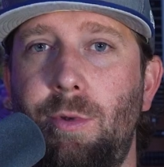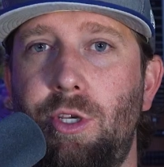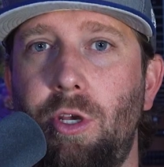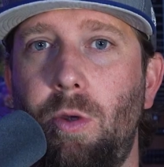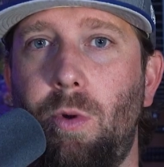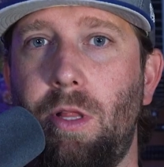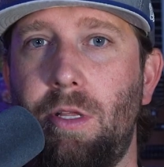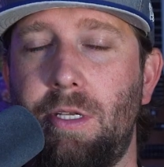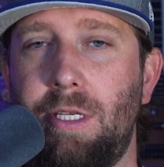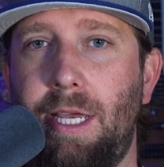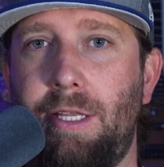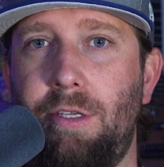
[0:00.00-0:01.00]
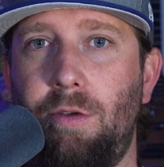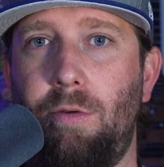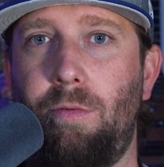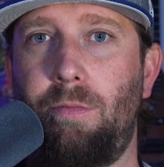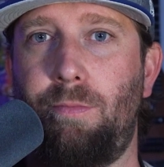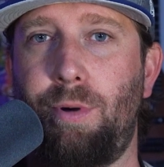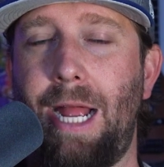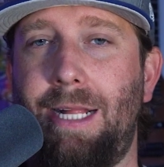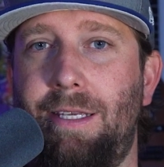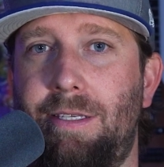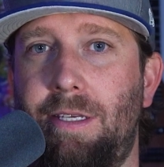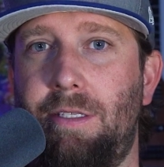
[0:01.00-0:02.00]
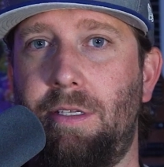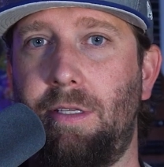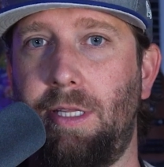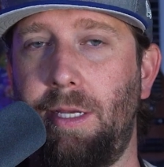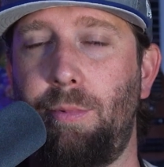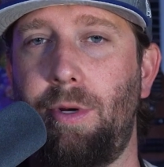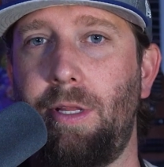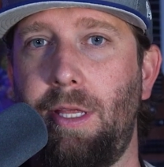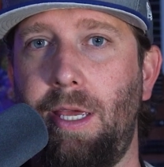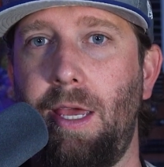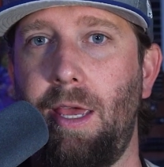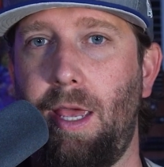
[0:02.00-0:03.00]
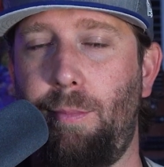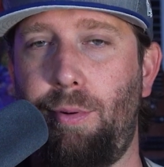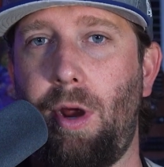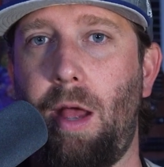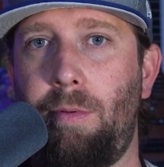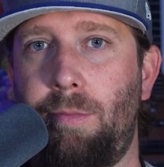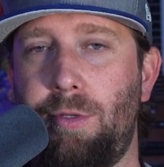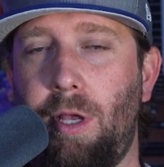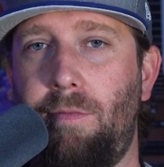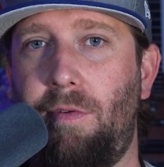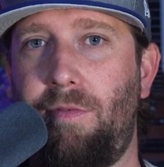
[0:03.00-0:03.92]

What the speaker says: let me show you what it looks like to practice this deliberately and problem solve